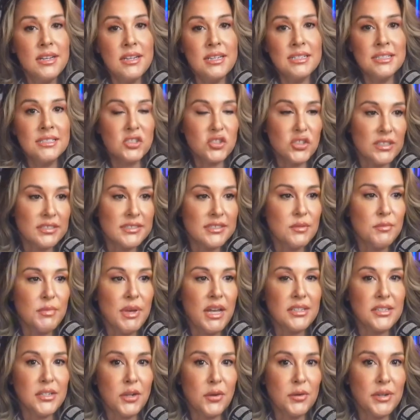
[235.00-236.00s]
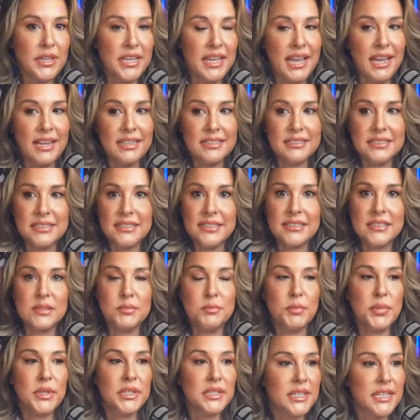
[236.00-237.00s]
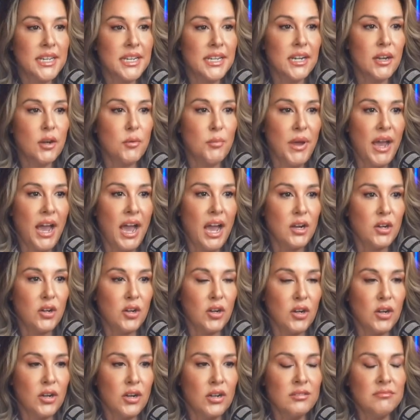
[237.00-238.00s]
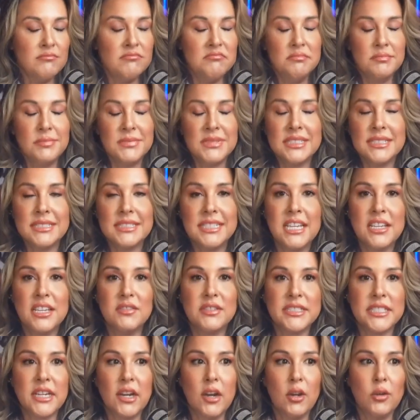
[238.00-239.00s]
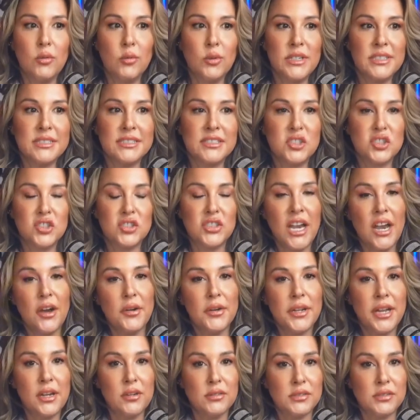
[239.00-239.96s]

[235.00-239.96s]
Justin Baldoni has this billionaire backer, Steve Sarowitz. Shout out